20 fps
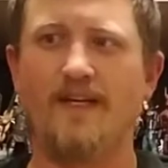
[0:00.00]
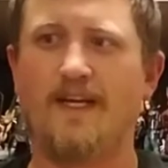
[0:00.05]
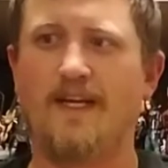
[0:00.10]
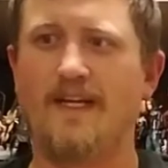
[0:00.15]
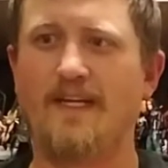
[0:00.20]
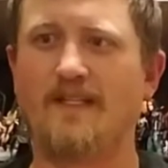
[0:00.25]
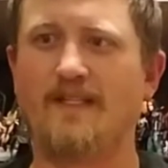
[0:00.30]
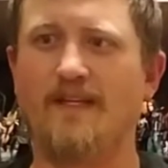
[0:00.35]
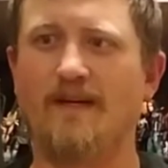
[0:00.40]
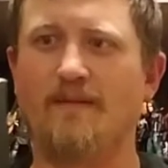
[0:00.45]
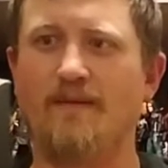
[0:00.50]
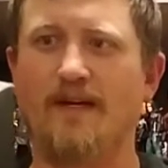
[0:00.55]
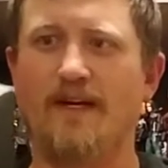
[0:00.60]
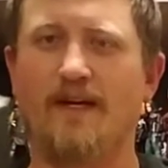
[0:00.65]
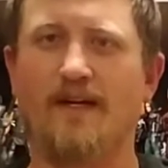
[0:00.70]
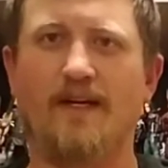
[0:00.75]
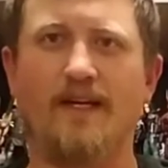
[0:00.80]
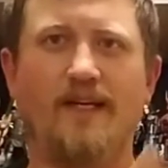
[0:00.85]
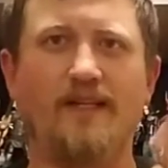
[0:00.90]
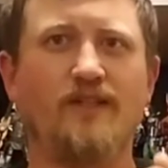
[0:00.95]
He's coming
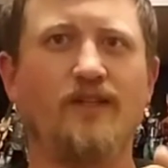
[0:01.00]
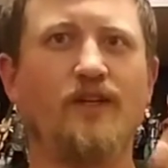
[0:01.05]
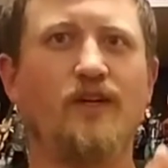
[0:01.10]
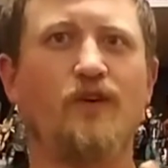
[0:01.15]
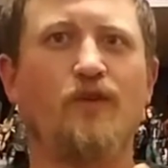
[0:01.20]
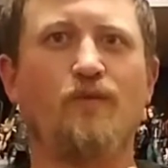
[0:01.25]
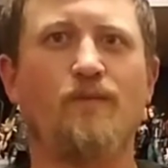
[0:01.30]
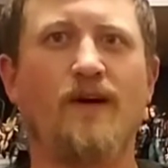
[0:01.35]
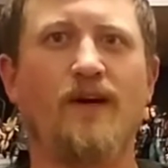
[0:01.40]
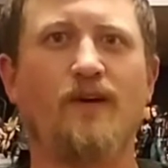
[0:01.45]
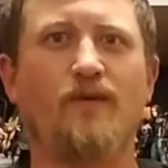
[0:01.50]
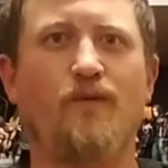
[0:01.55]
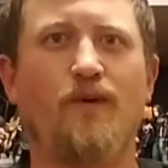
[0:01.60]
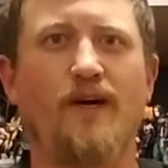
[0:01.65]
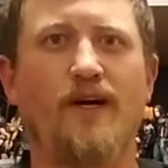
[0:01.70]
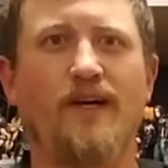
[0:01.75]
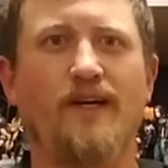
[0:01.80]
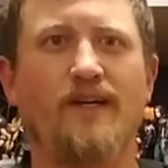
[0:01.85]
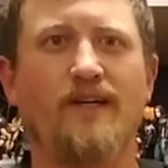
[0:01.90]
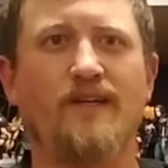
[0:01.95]
out. He's gonna go with my
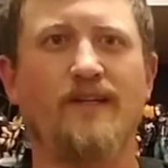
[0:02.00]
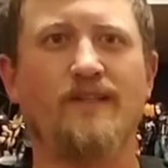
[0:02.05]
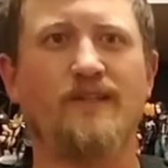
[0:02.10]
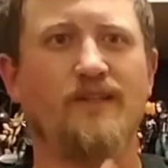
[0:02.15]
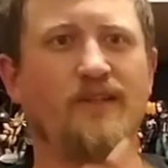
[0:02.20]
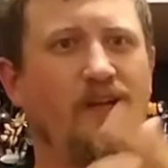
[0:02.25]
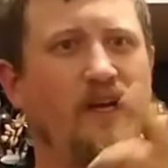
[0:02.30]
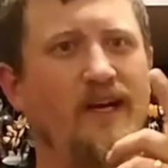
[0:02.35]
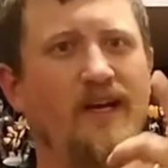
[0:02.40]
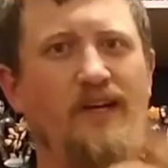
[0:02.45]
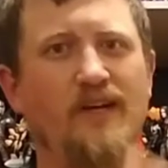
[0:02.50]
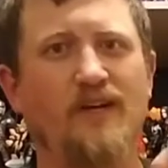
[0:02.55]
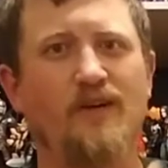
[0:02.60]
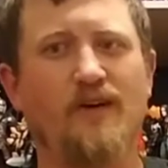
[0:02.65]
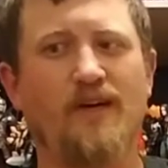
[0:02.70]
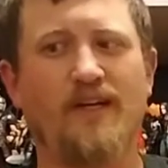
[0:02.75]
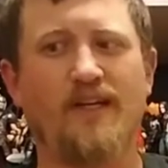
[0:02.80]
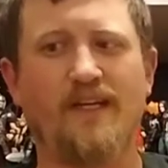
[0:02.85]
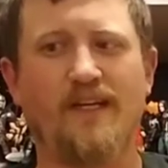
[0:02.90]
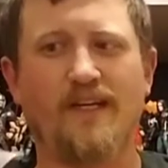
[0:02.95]
Qui Gon. So now you
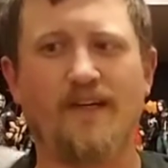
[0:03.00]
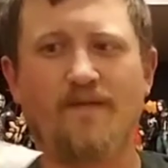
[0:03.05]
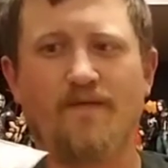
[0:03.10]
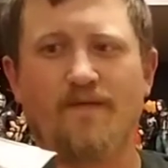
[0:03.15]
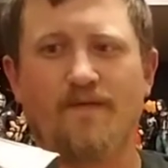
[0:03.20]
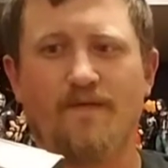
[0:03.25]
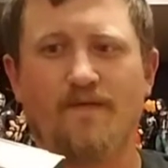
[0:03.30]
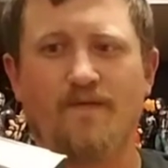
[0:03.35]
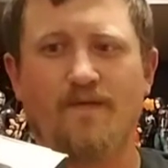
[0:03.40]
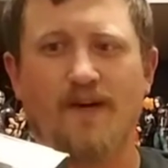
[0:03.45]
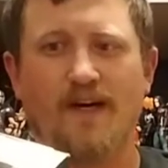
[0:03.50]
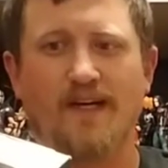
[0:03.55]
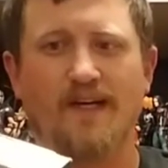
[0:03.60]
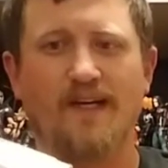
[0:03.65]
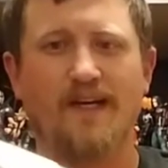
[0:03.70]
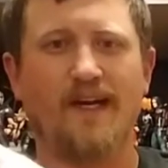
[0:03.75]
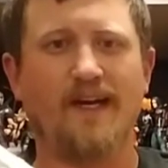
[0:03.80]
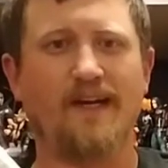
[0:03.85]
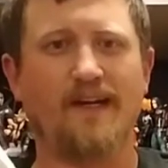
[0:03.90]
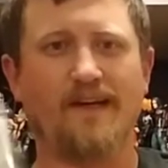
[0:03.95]
know I need to find
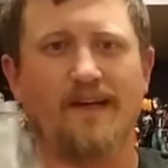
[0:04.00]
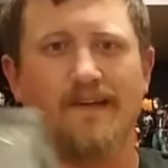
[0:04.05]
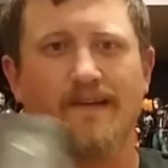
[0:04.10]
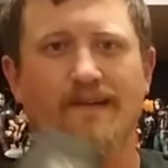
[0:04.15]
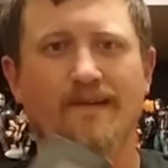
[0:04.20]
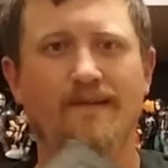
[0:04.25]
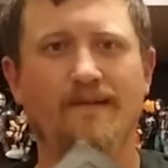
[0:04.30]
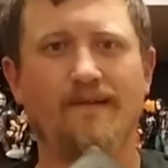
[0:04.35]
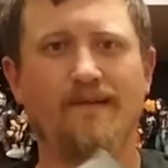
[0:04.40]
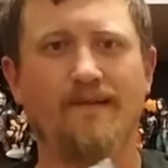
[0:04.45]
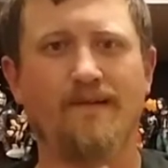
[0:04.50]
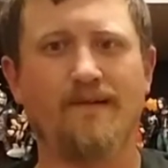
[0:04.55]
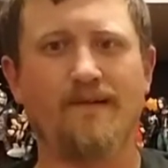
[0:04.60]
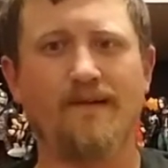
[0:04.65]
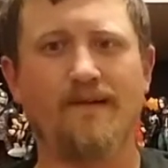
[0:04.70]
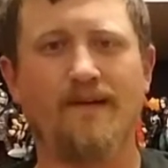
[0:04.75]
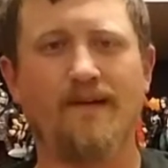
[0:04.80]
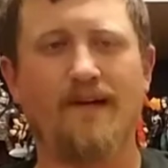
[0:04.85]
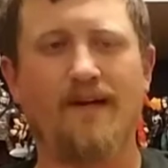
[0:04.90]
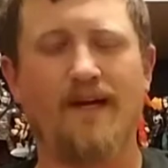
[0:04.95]
an Anakin
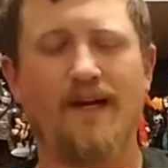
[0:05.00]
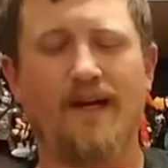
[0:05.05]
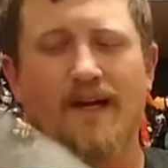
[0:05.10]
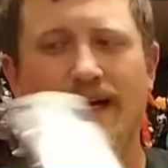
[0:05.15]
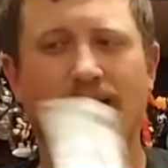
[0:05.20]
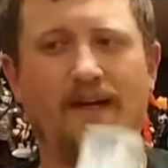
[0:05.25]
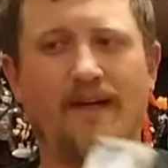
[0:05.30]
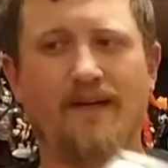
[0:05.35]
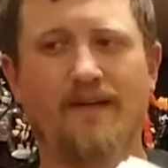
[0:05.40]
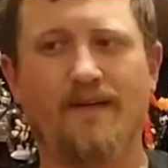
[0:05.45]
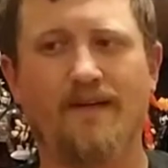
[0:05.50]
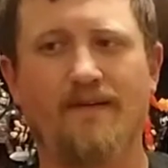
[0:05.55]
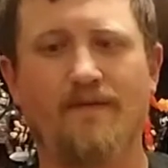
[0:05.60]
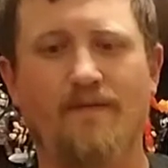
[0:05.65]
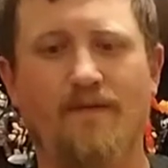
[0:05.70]
and